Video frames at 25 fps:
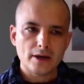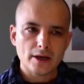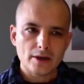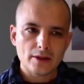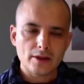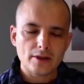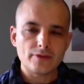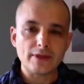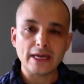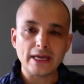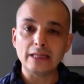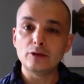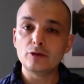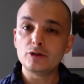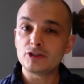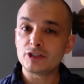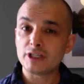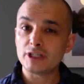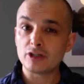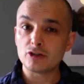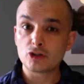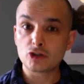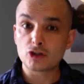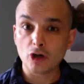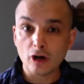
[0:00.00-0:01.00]
they lose
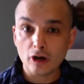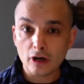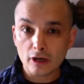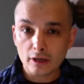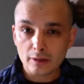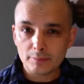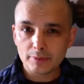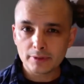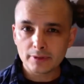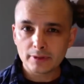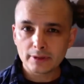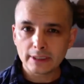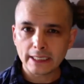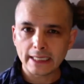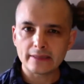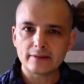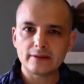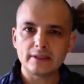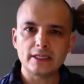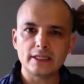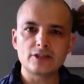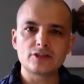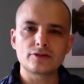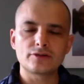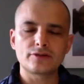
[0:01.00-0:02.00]
their job. Like
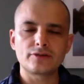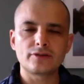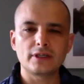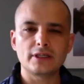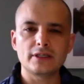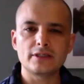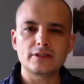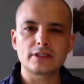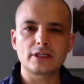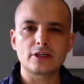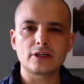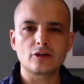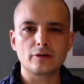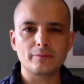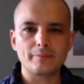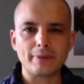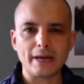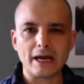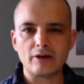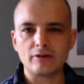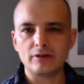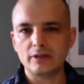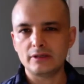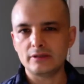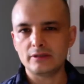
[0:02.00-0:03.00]
these are things that are
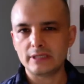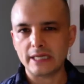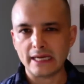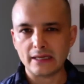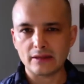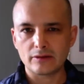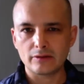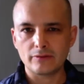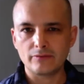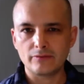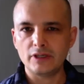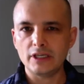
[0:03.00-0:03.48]
about death of